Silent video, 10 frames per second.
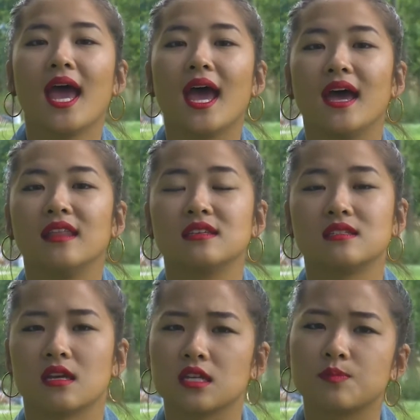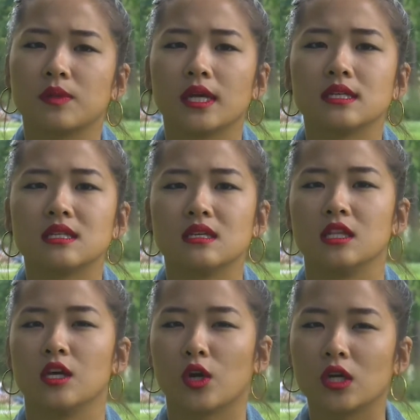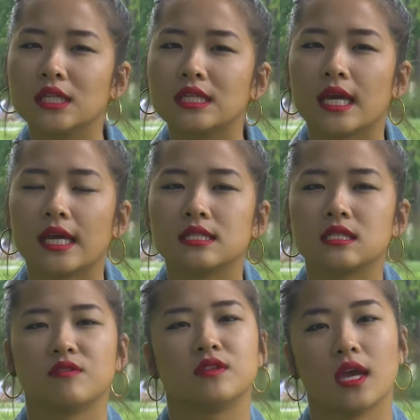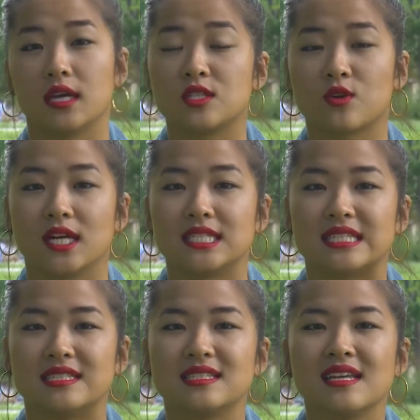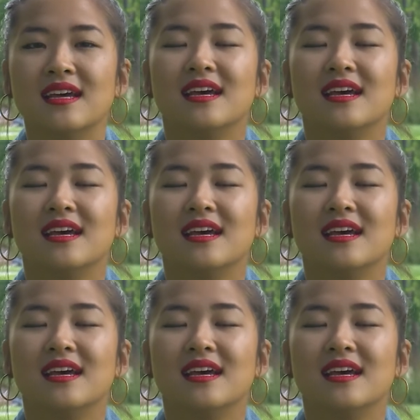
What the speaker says: and this takes place in the early days of the AIDS crisis.